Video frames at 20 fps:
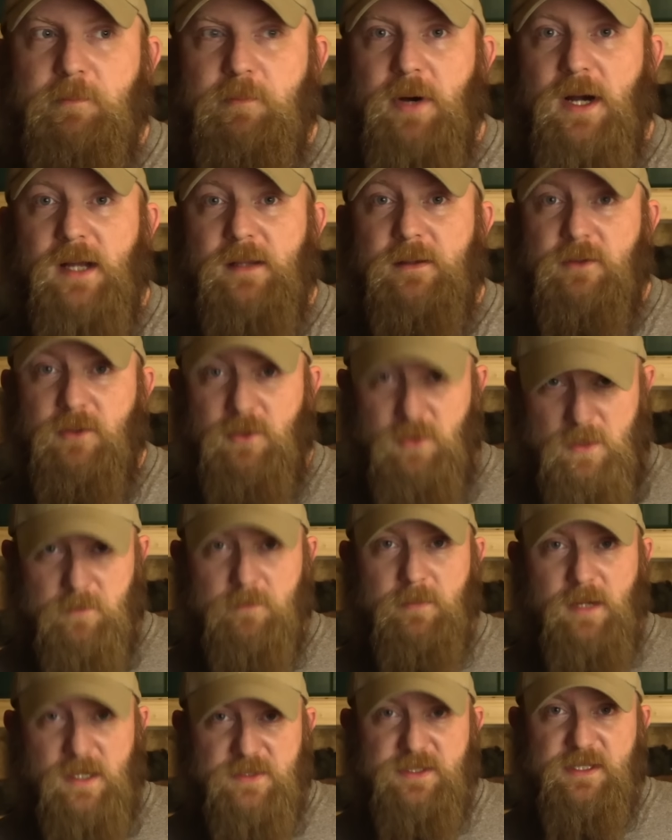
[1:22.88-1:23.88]
but your
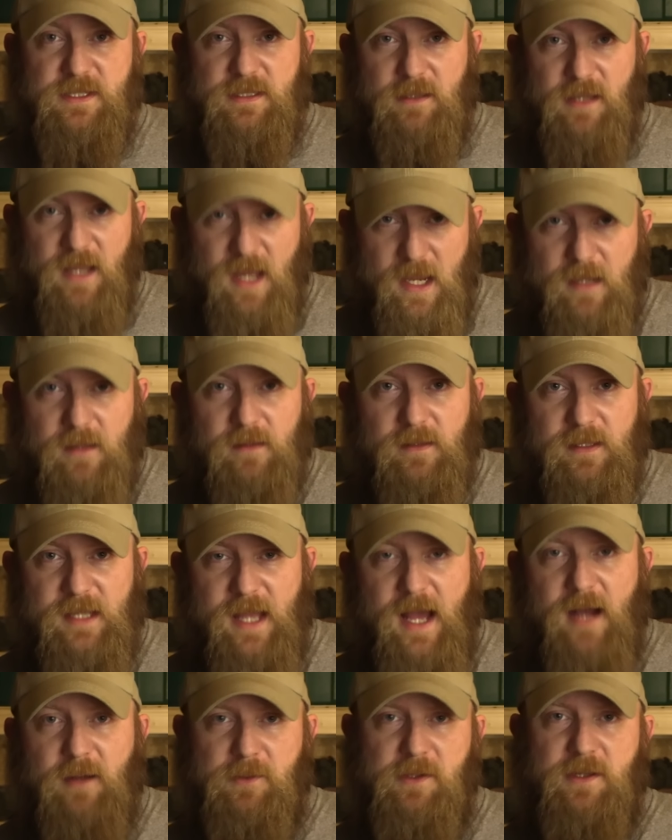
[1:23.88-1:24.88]
most
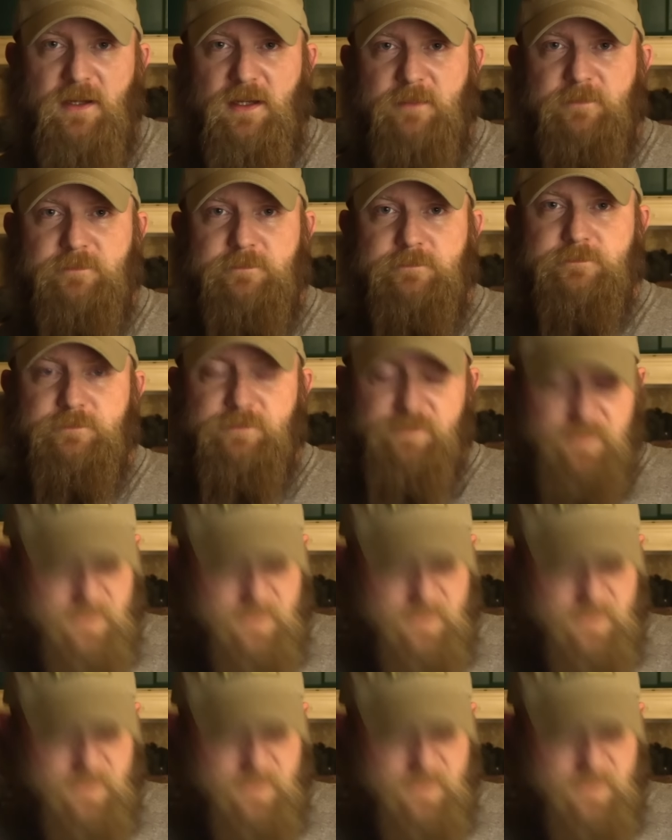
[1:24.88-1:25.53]
likely outcome